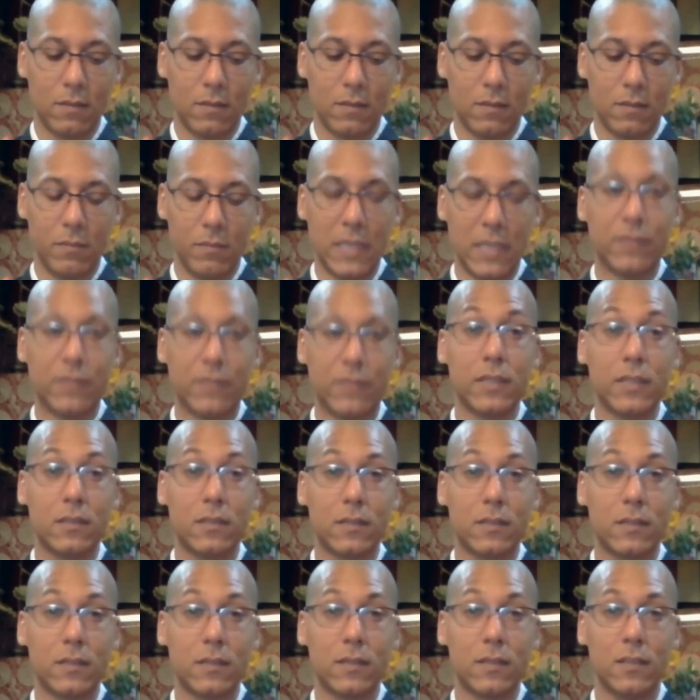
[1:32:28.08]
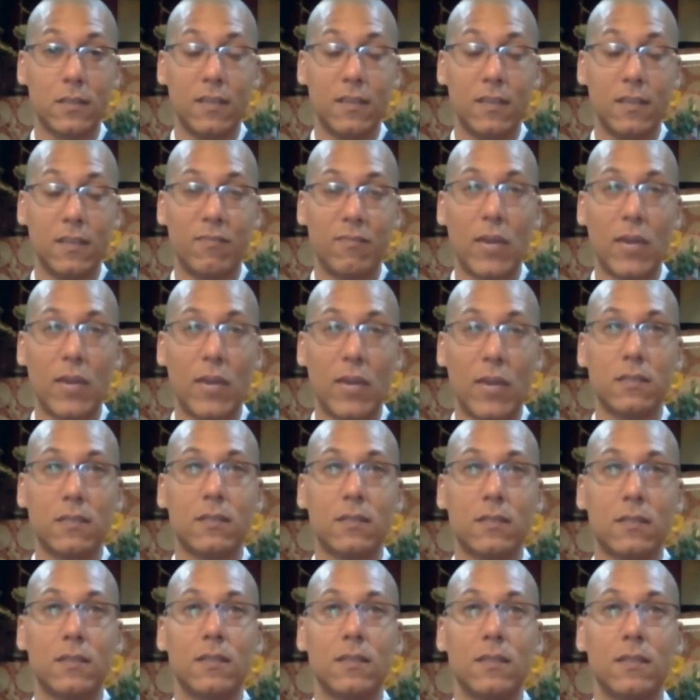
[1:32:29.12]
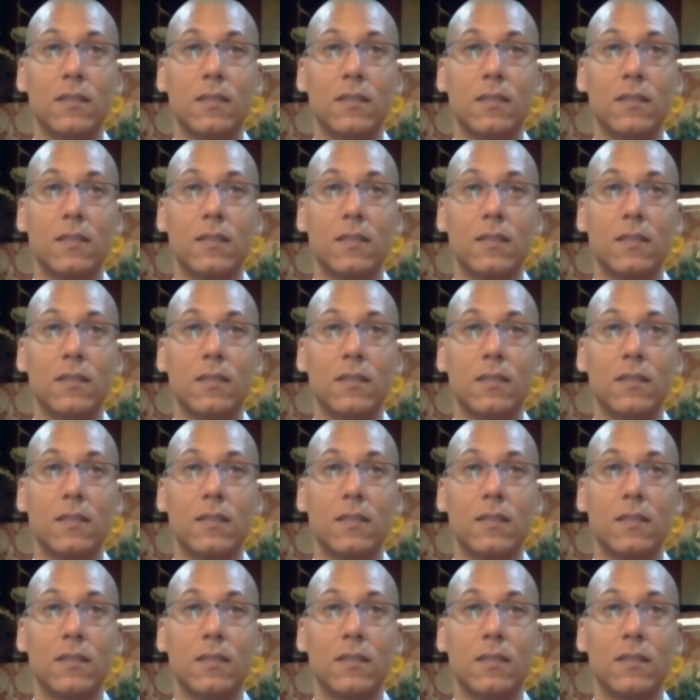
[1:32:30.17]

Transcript: benefits of practice